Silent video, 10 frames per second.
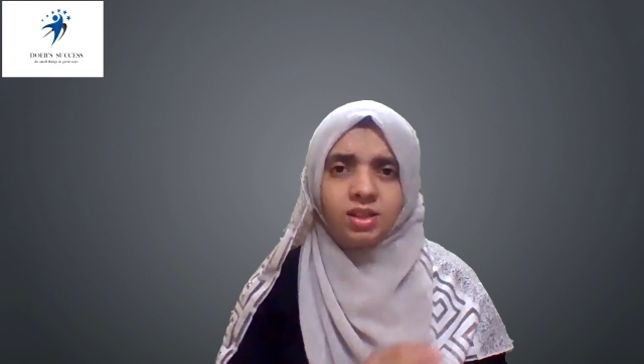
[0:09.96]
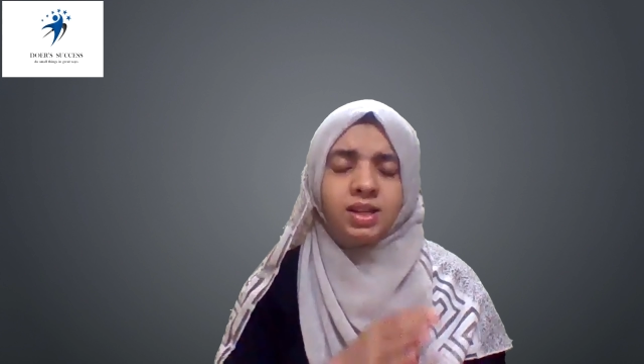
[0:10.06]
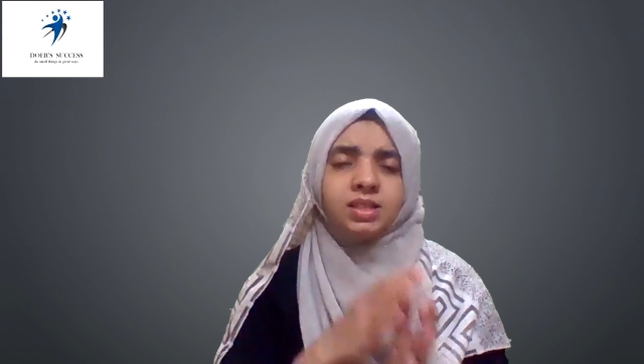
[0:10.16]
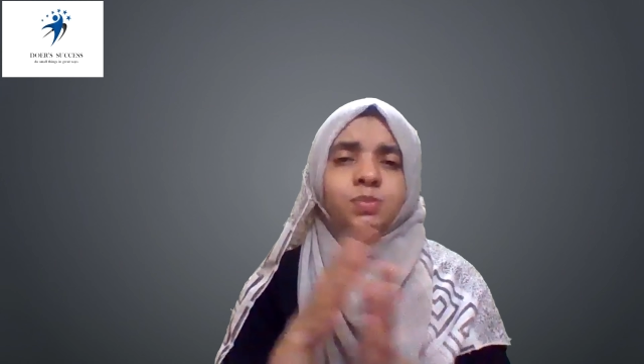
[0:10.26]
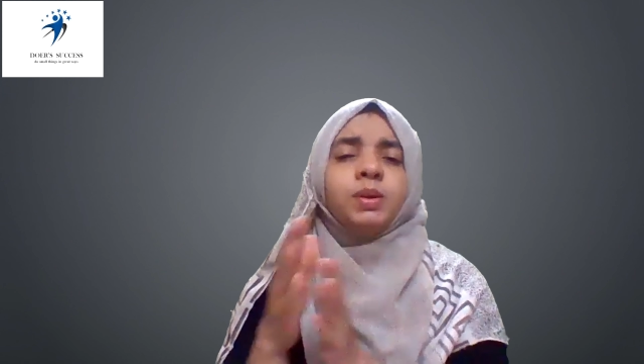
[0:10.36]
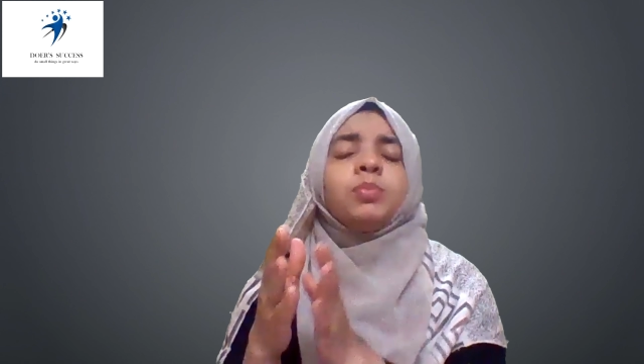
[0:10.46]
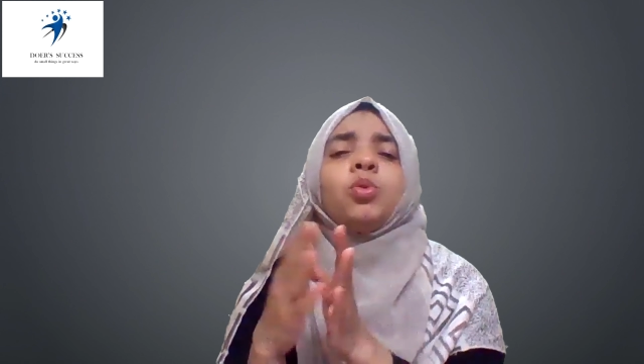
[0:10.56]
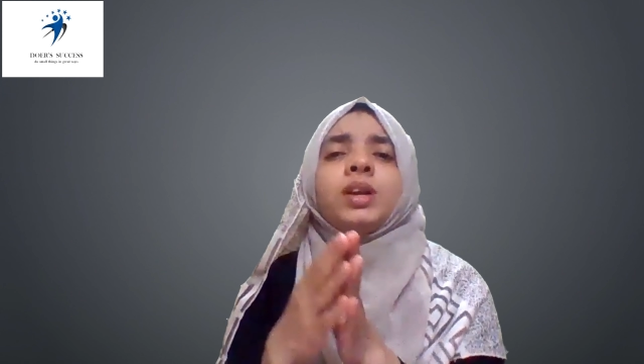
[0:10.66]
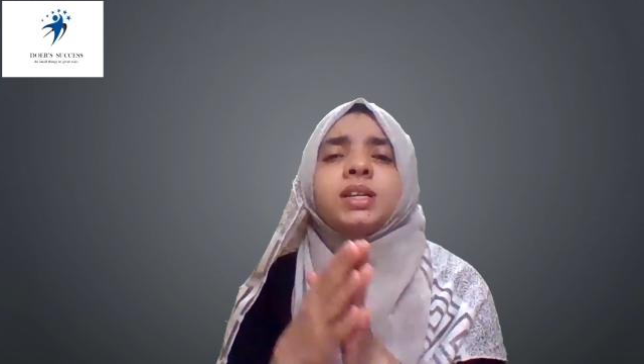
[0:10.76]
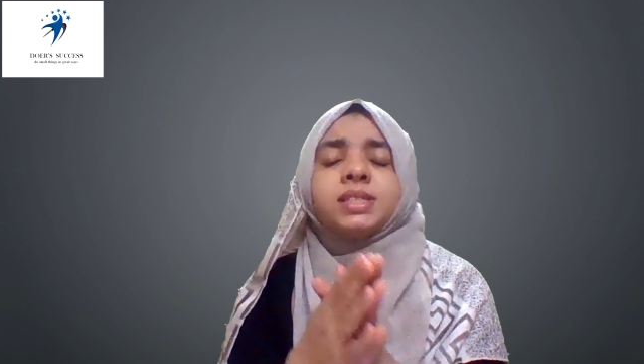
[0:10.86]
Let's be
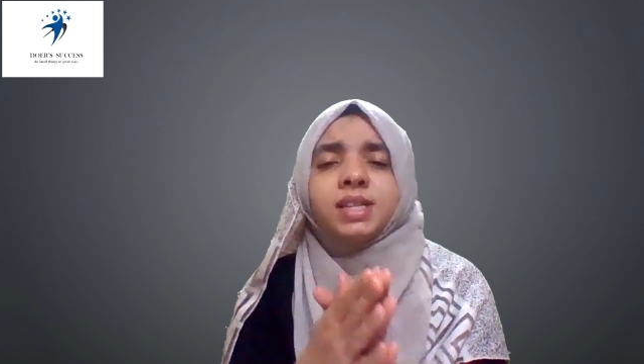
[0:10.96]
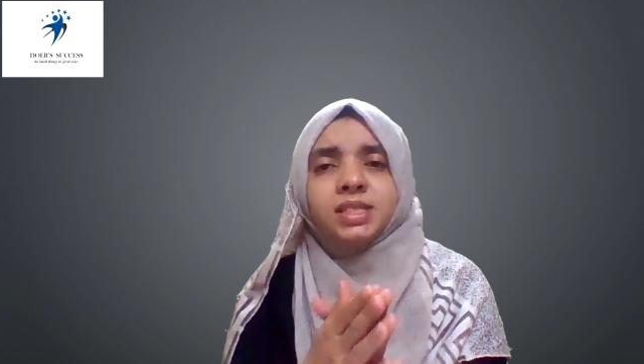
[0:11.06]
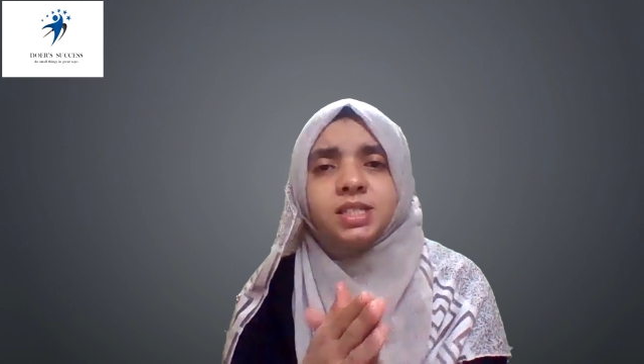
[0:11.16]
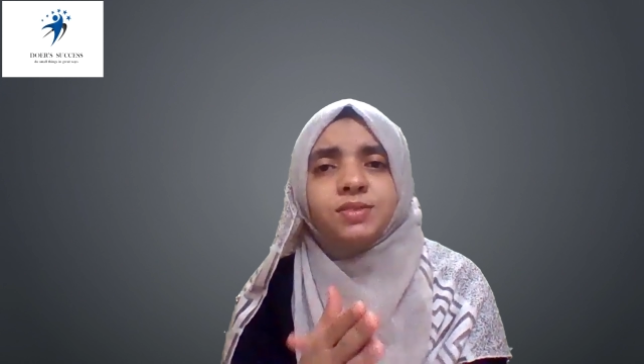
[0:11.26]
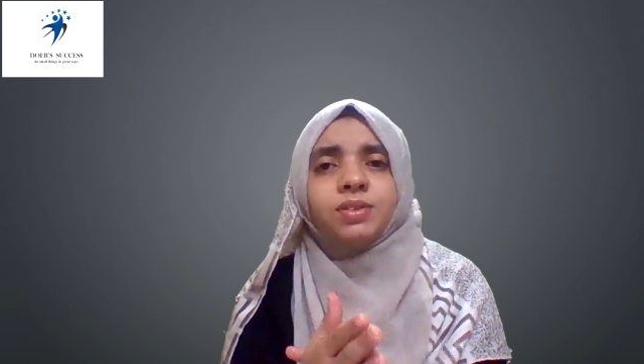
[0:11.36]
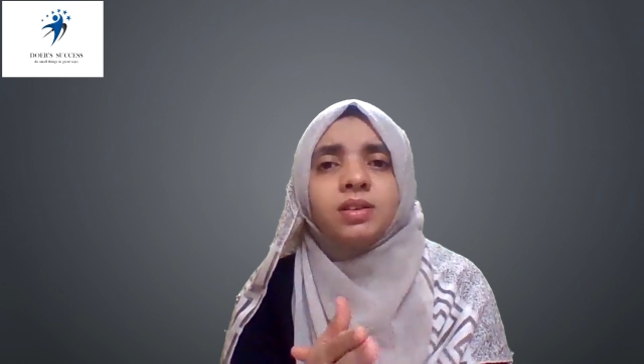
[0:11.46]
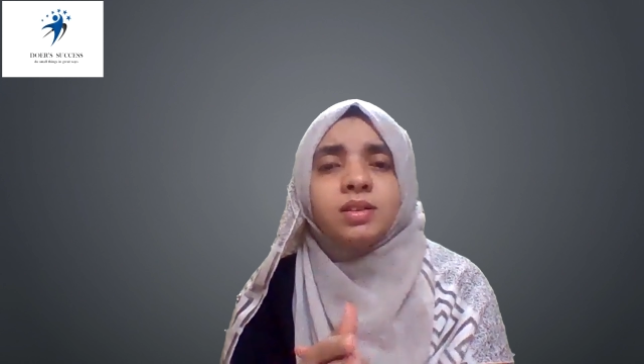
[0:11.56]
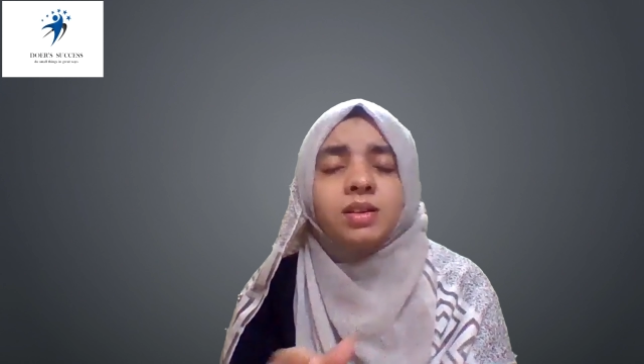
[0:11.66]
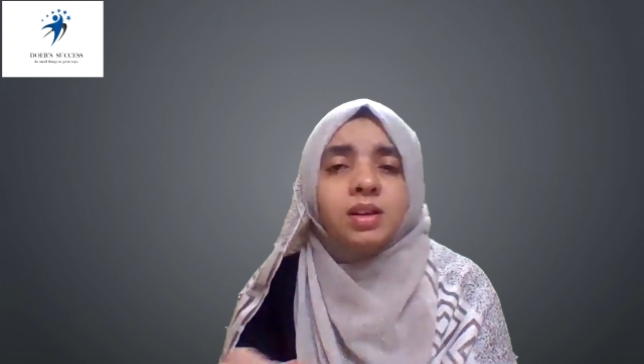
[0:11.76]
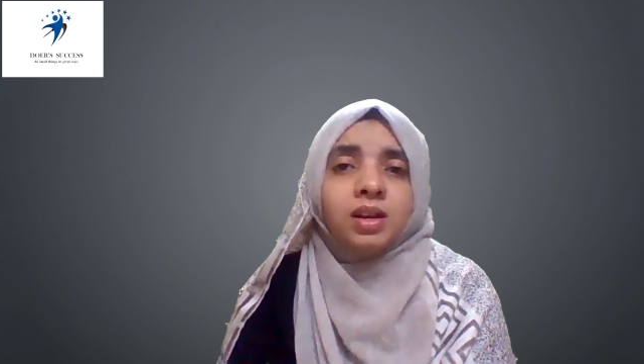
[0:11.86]
more extensive here.